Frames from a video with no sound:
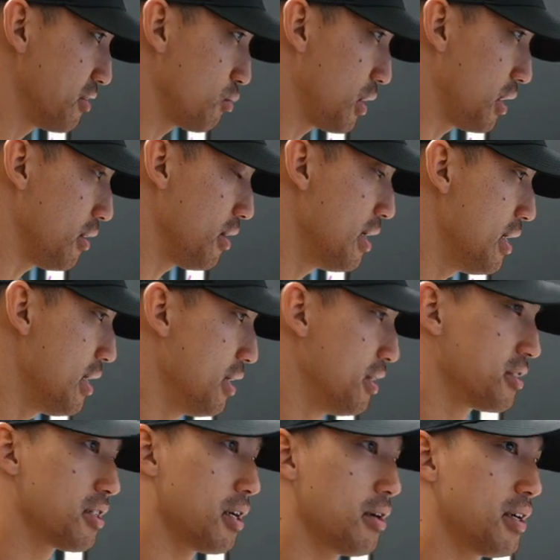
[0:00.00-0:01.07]
well.
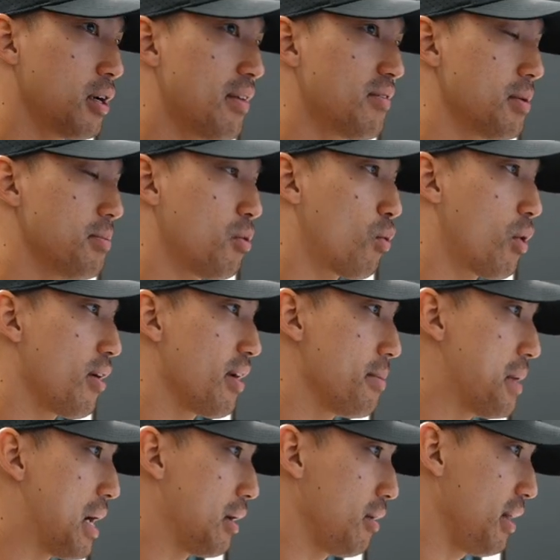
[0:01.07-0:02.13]
So you don't have to worry
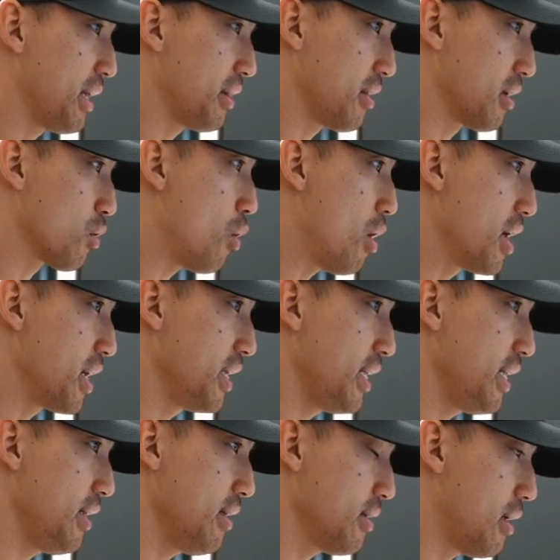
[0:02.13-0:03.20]
about like the
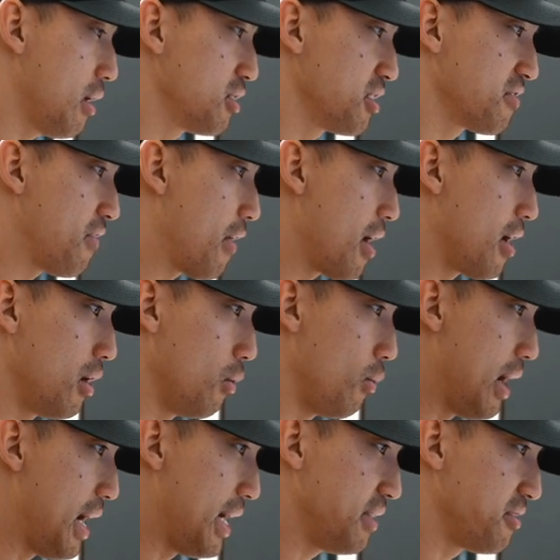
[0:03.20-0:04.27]
quantity. I'll just fire
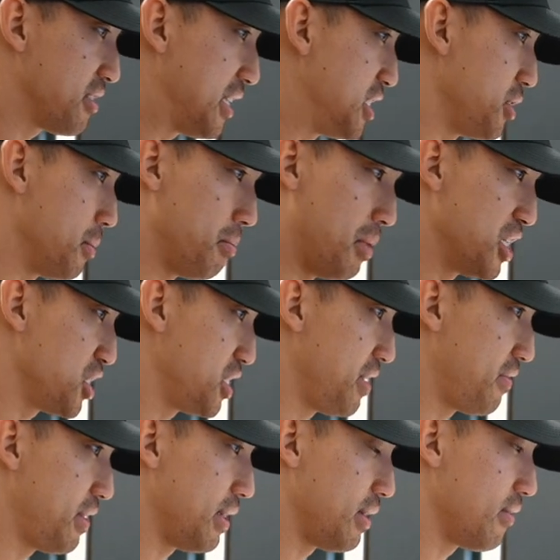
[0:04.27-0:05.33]
away, send you a bunch of
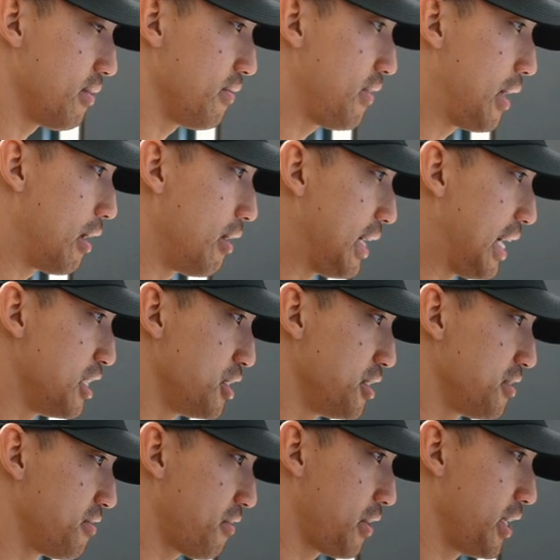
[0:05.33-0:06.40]
different
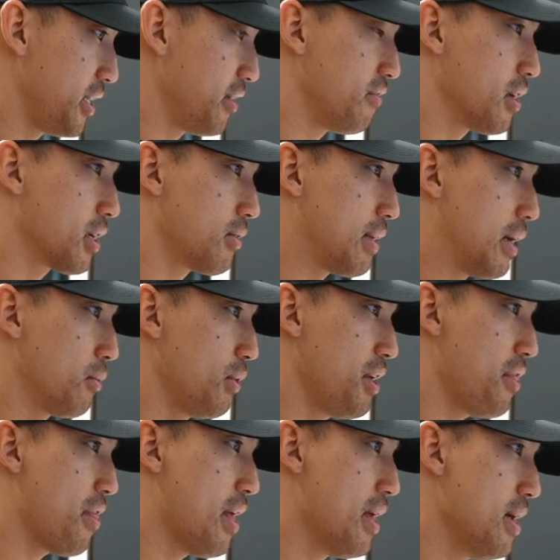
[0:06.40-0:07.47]
variations for you to fuck around
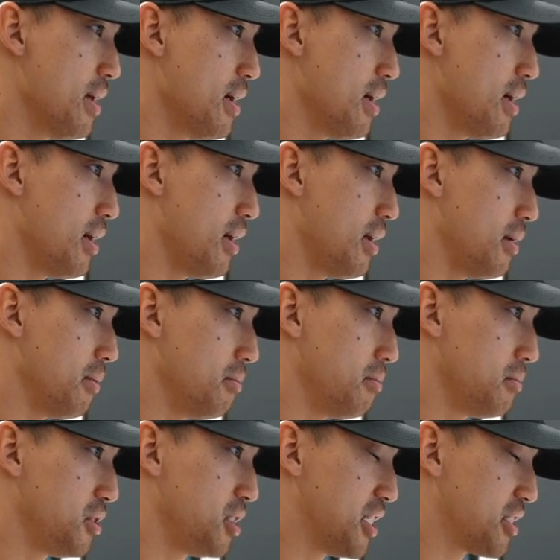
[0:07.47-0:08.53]
with. Um, okay.
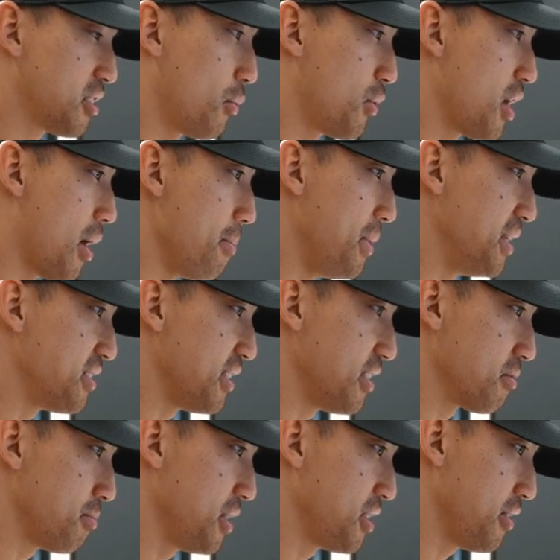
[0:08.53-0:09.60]
Just so we're not missing a
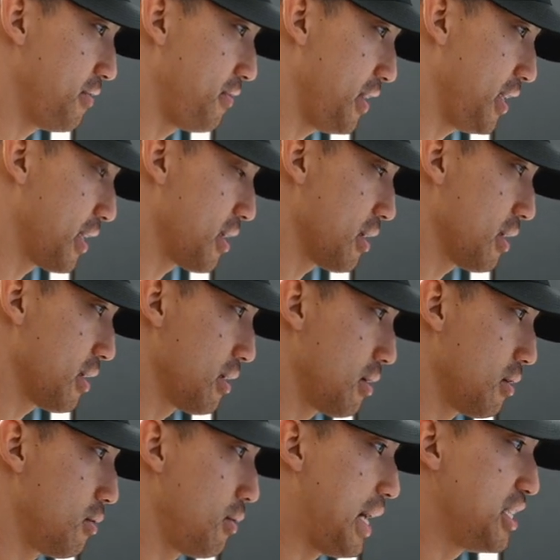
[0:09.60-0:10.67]
specific
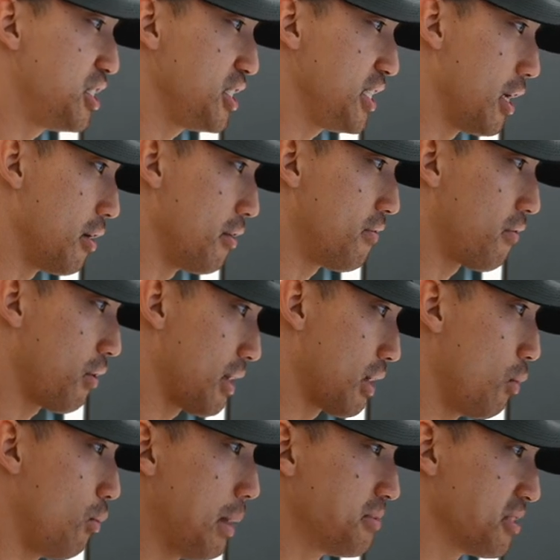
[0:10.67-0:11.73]
ratio for like a
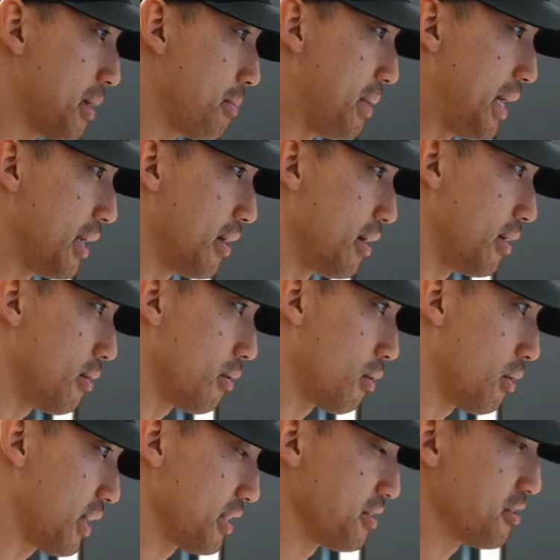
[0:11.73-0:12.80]
website banner or like a